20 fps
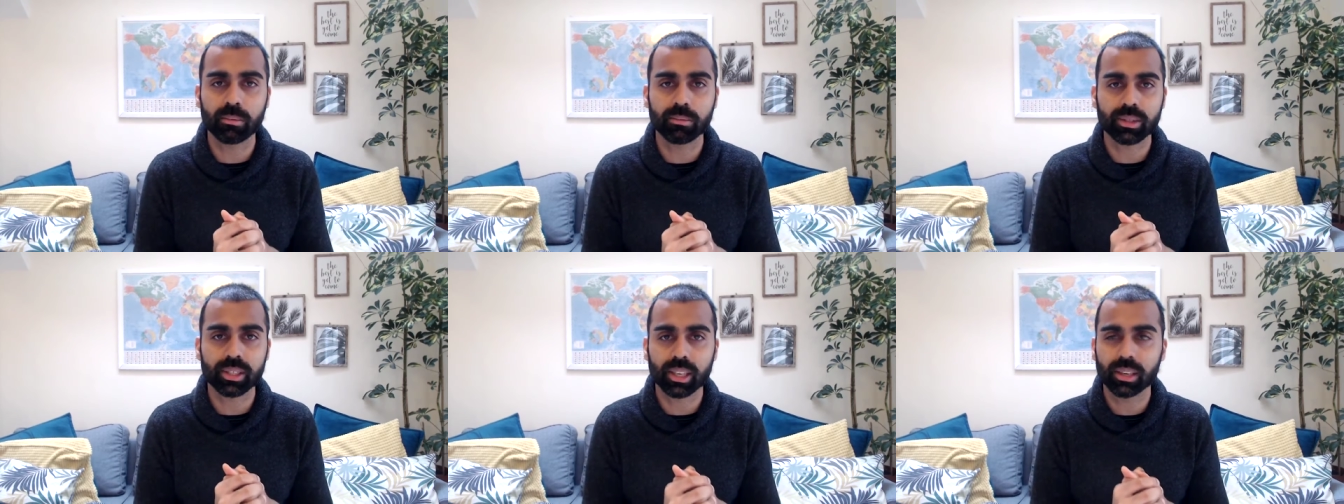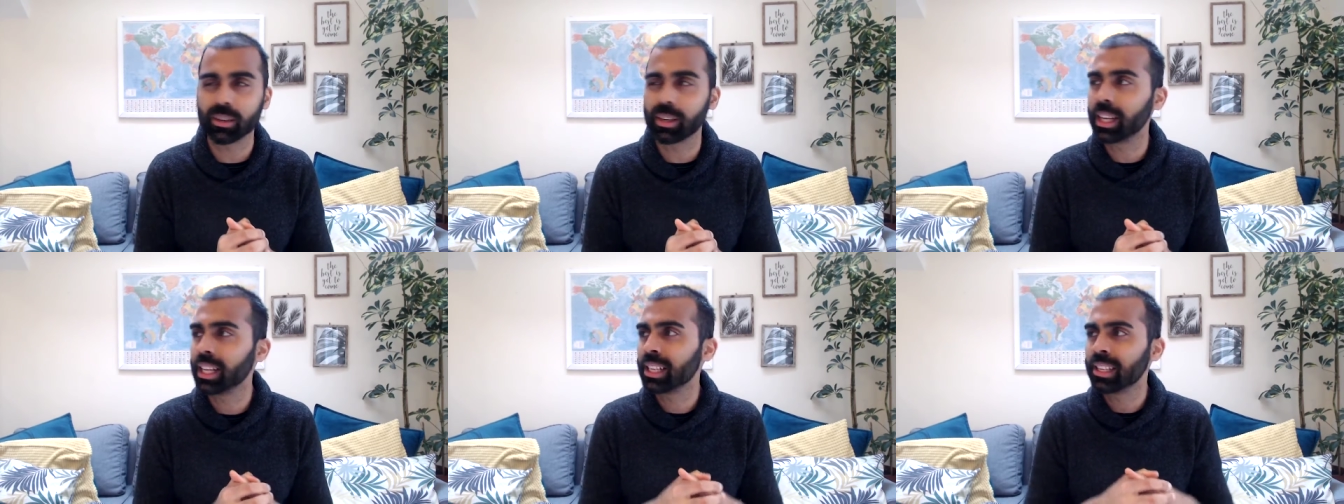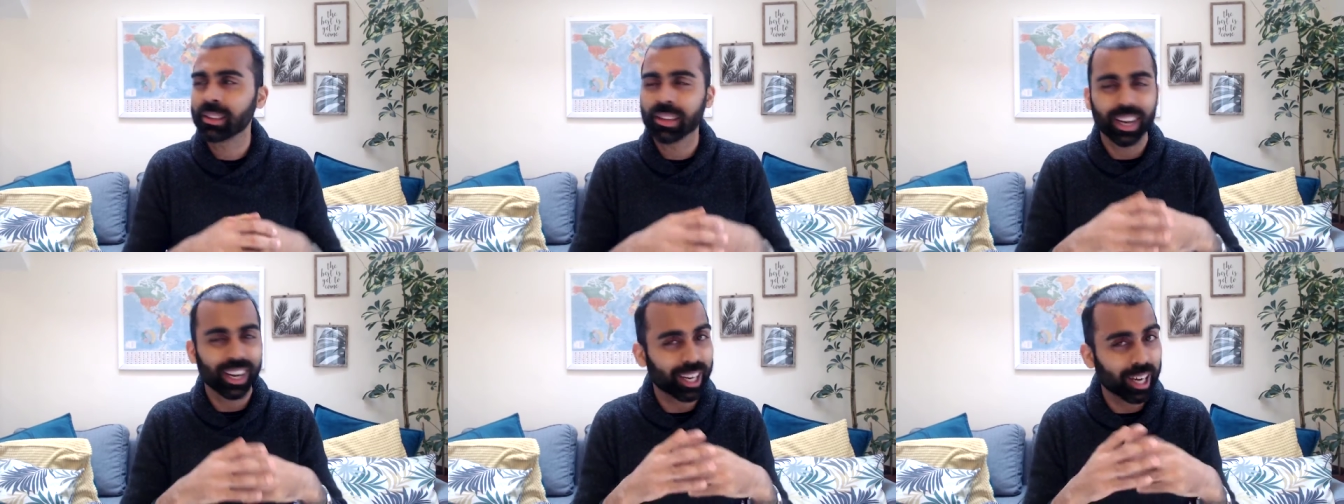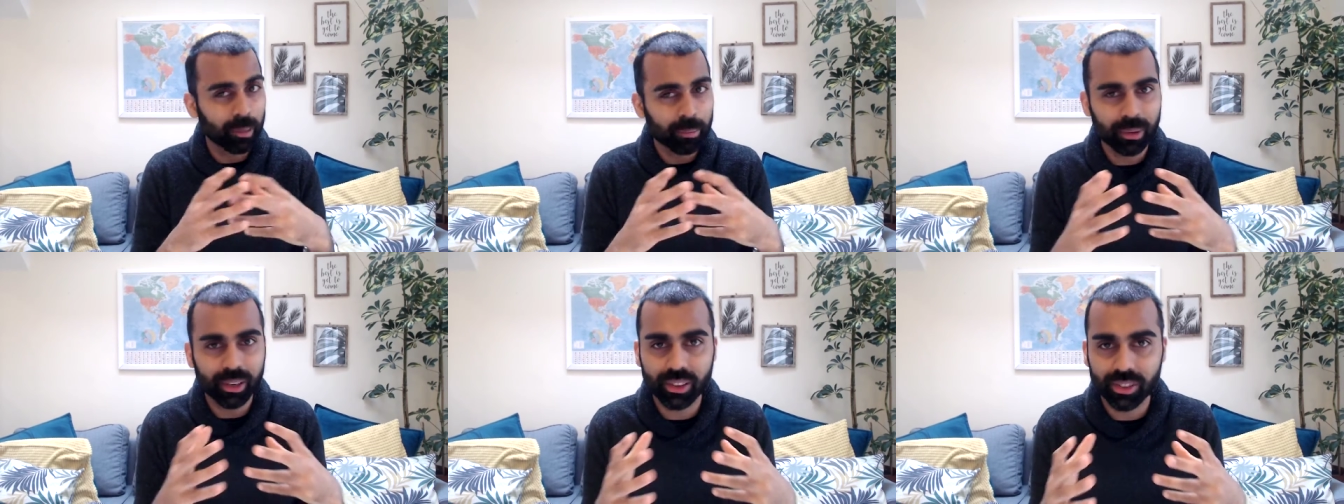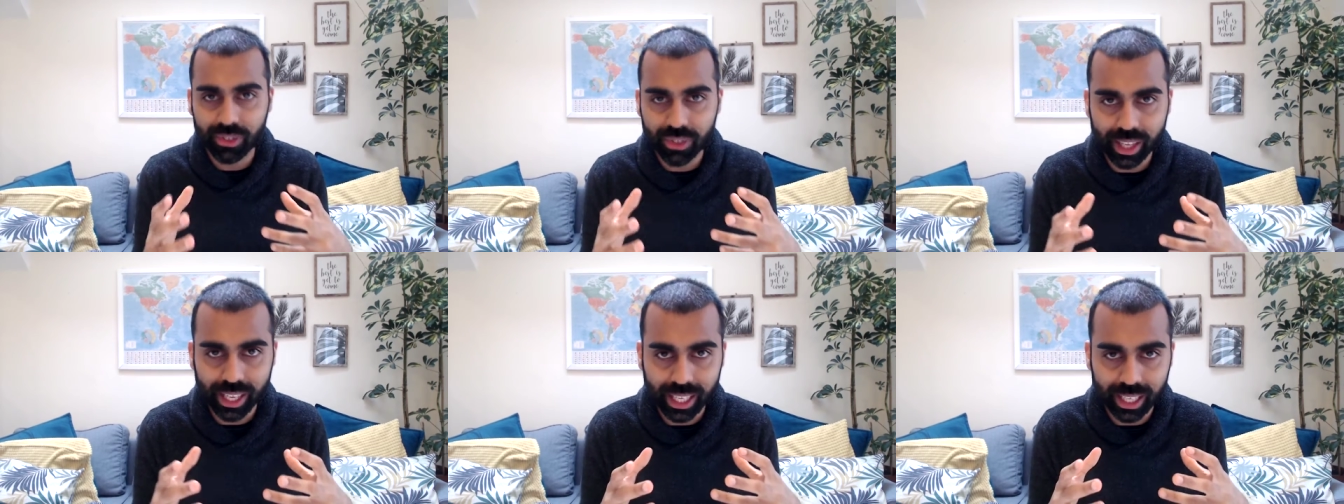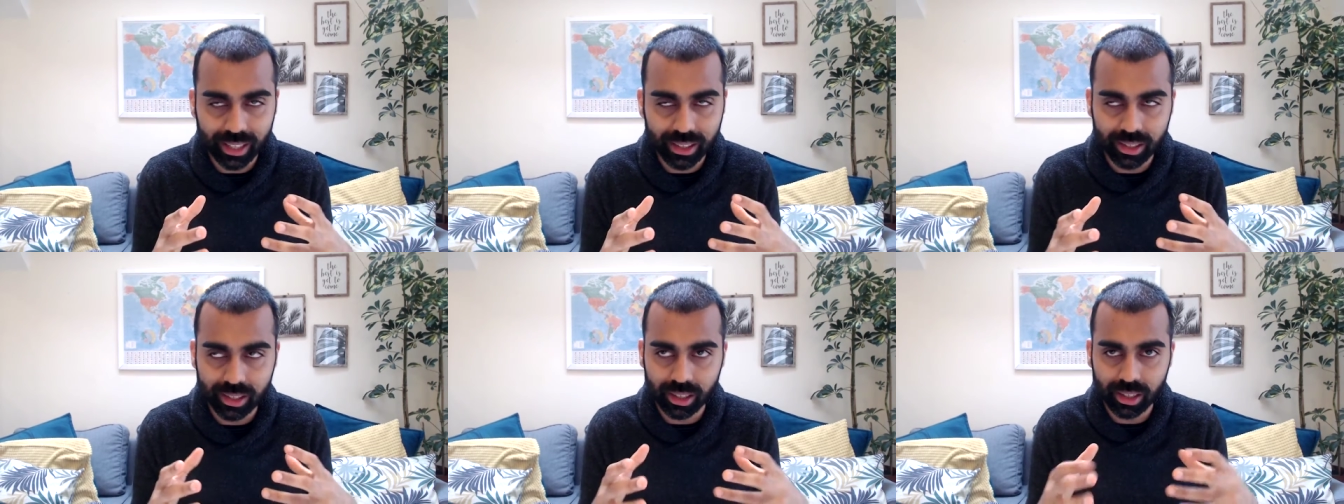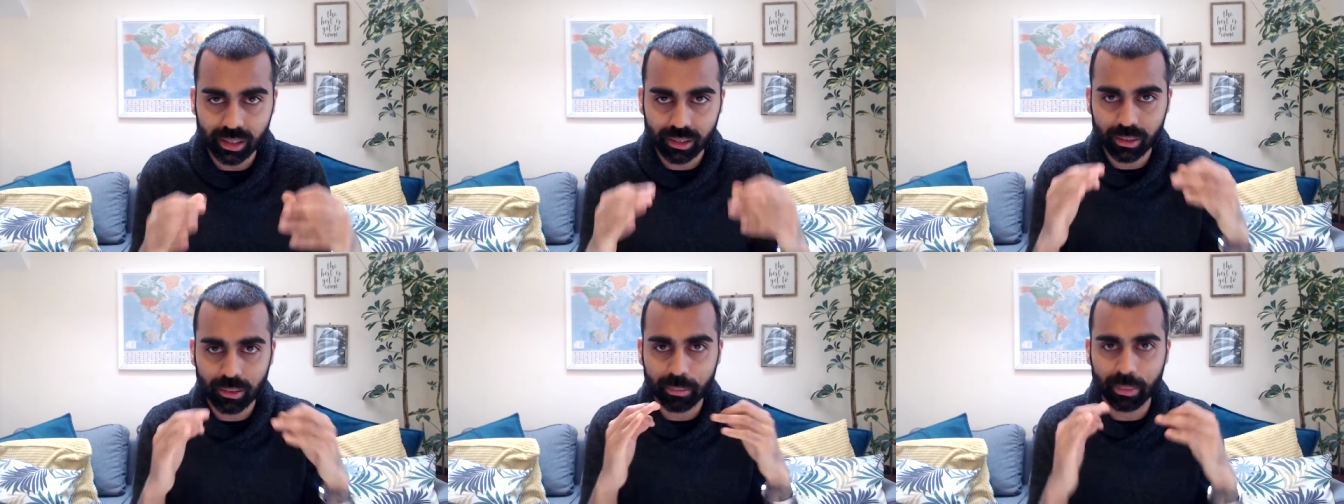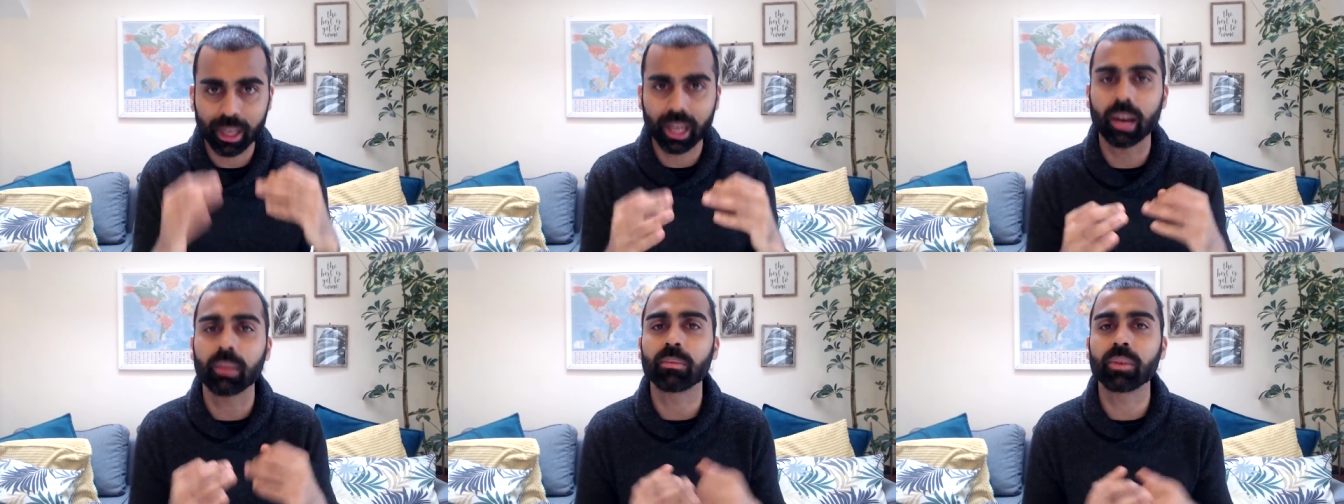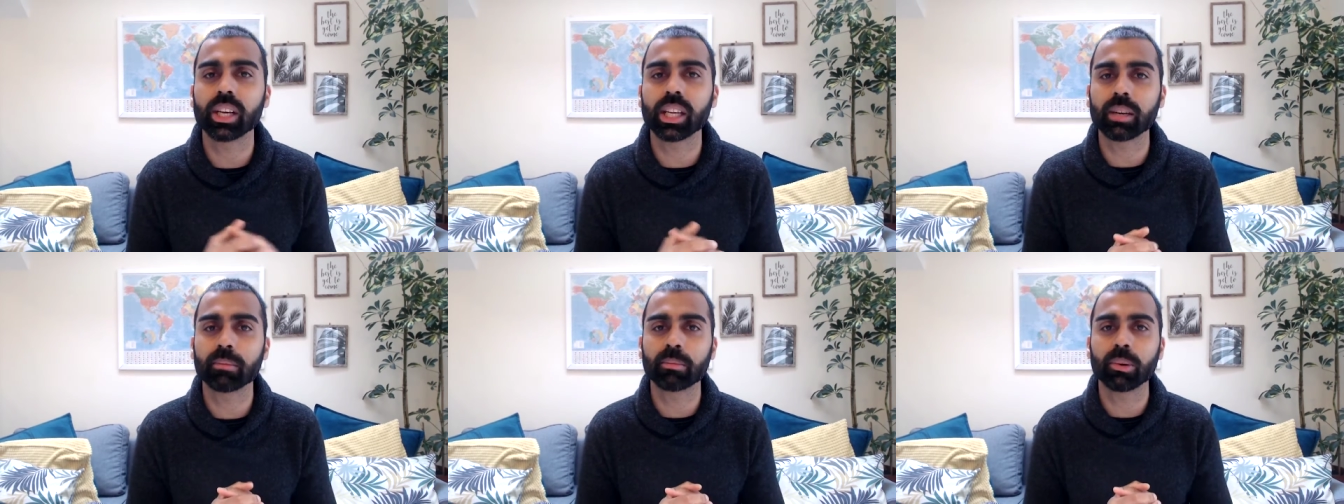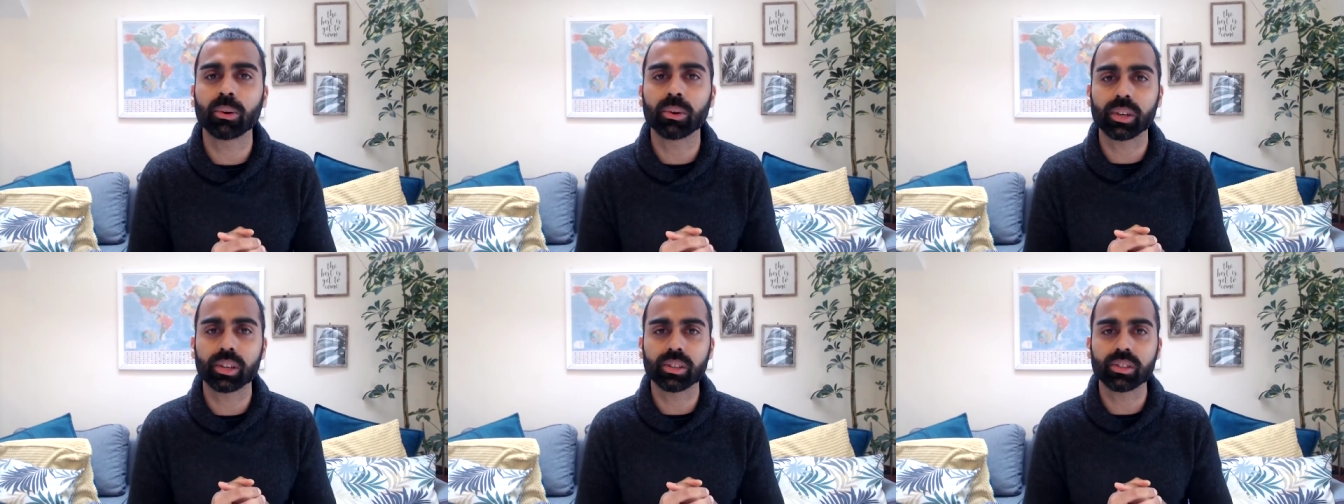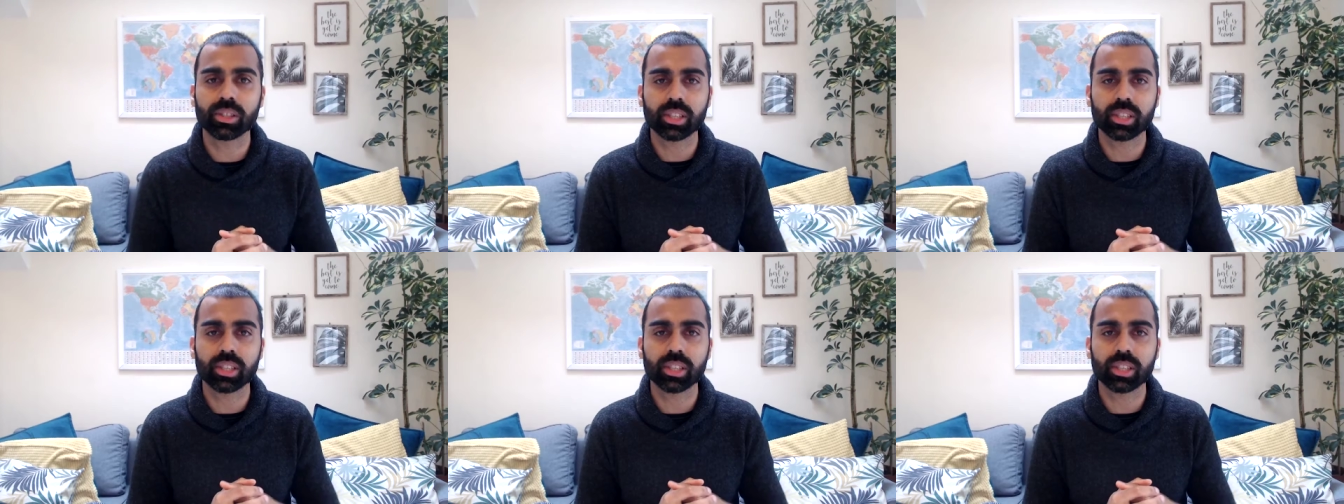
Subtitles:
So a couple of things that become really important.